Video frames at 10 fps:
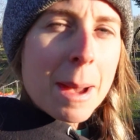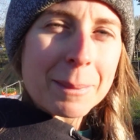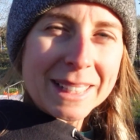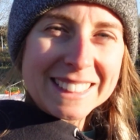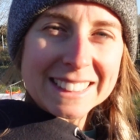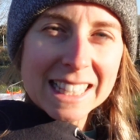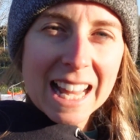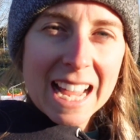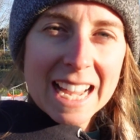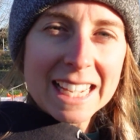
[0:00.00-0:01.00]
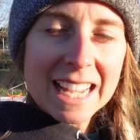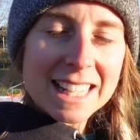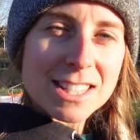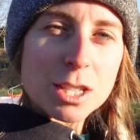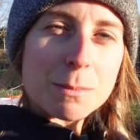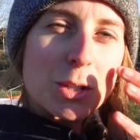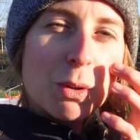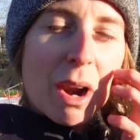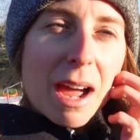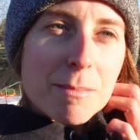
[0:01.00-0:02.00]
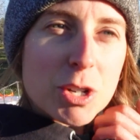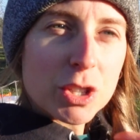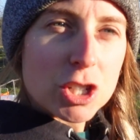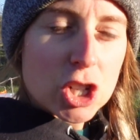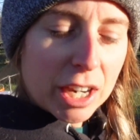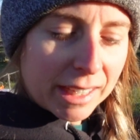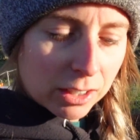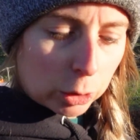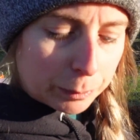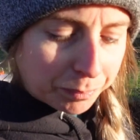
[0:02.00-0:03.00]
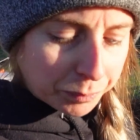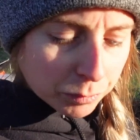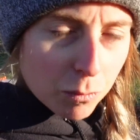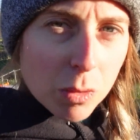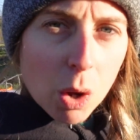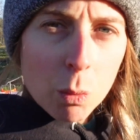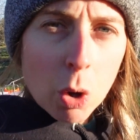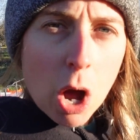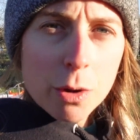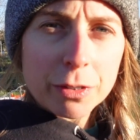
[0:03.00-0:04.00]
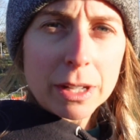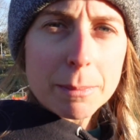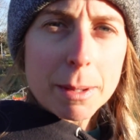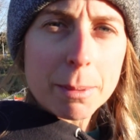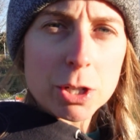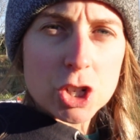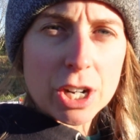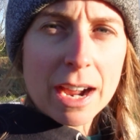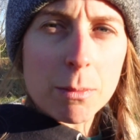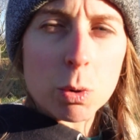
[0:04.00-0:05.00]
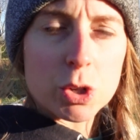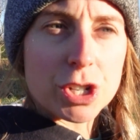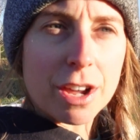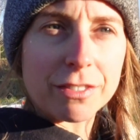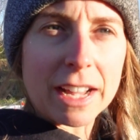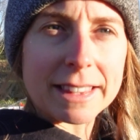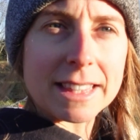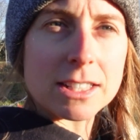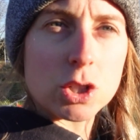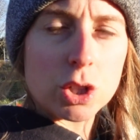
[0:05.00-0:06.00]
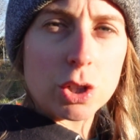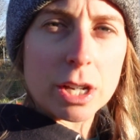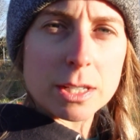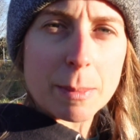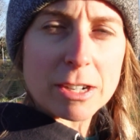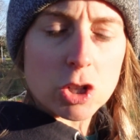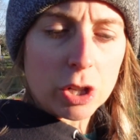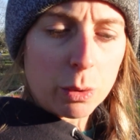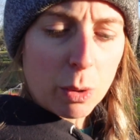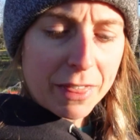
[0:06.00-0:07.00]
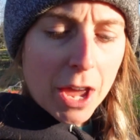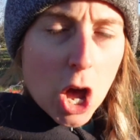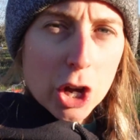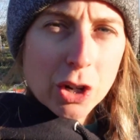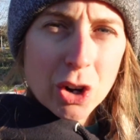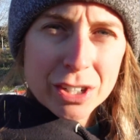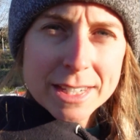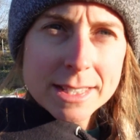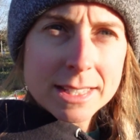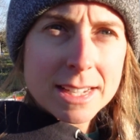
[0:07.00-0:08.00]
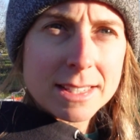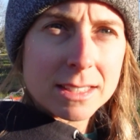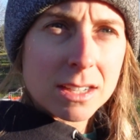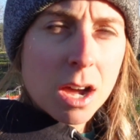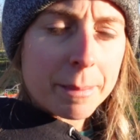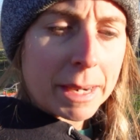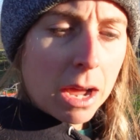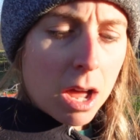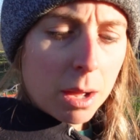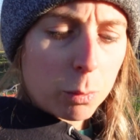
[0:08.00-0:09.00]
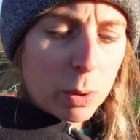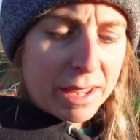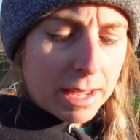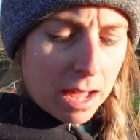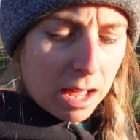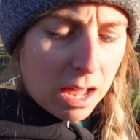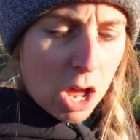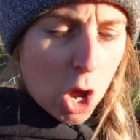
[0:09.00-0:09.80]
please like and subscribe to the channel. We'll hopefully be pushing out more stuff like this to you, especially with gardening season coming up. We had